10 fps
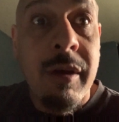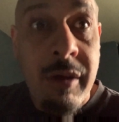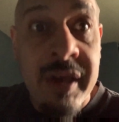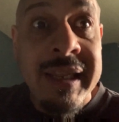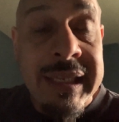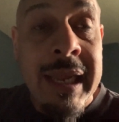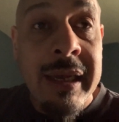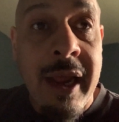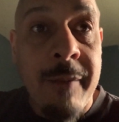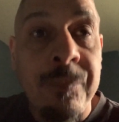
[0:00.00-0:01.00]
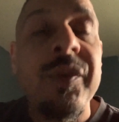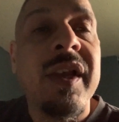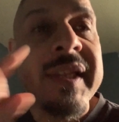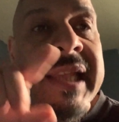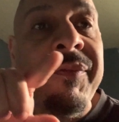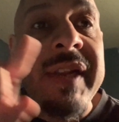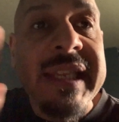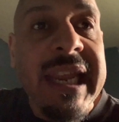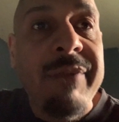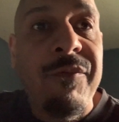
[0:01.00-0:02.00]
Understand that.
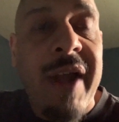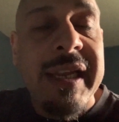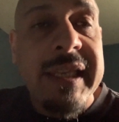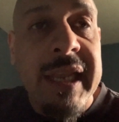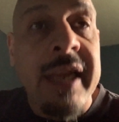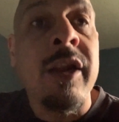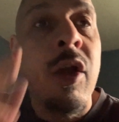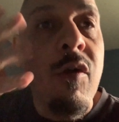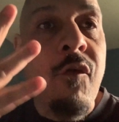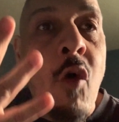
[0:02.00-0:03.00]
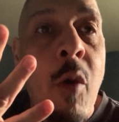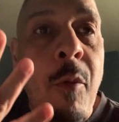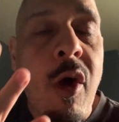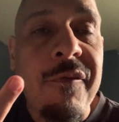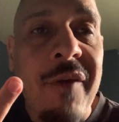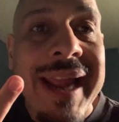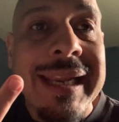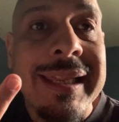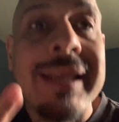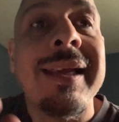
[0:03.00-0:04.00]
17 fights in, 4 more
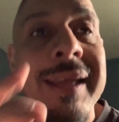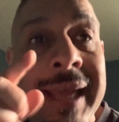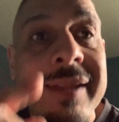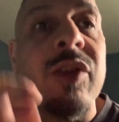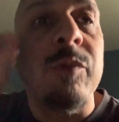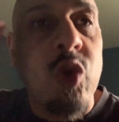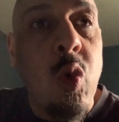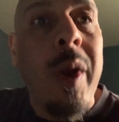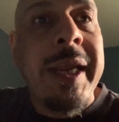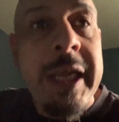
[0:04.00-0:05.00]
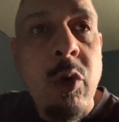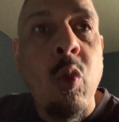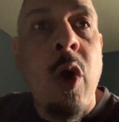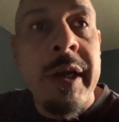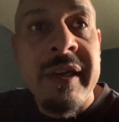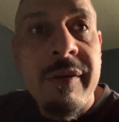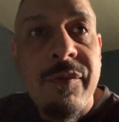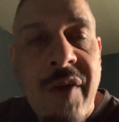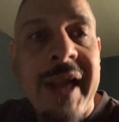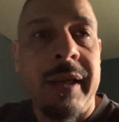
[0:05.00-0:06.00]
fights gives them 21
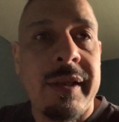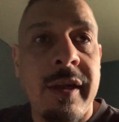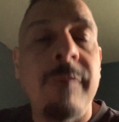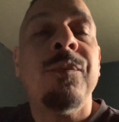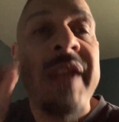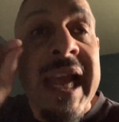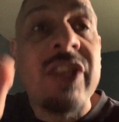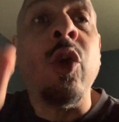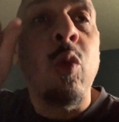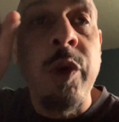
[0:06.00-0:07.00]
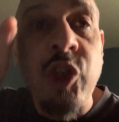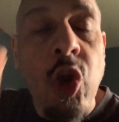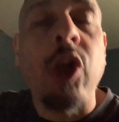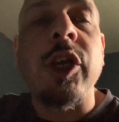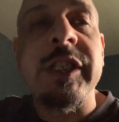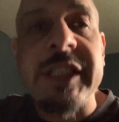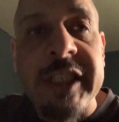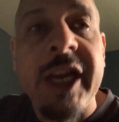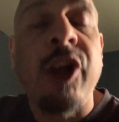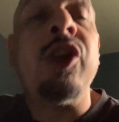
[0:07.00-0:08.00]
fights. That's when you're
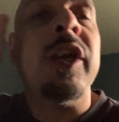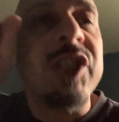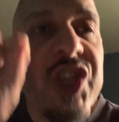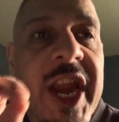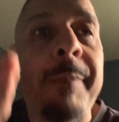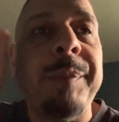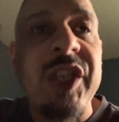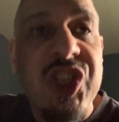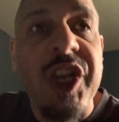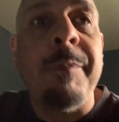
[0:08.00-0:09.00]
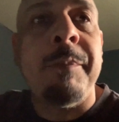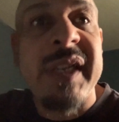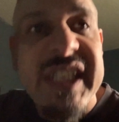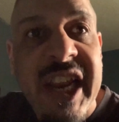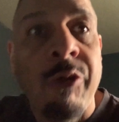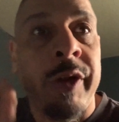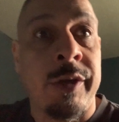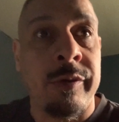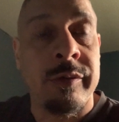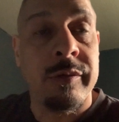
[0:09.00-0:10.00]
considered championship material.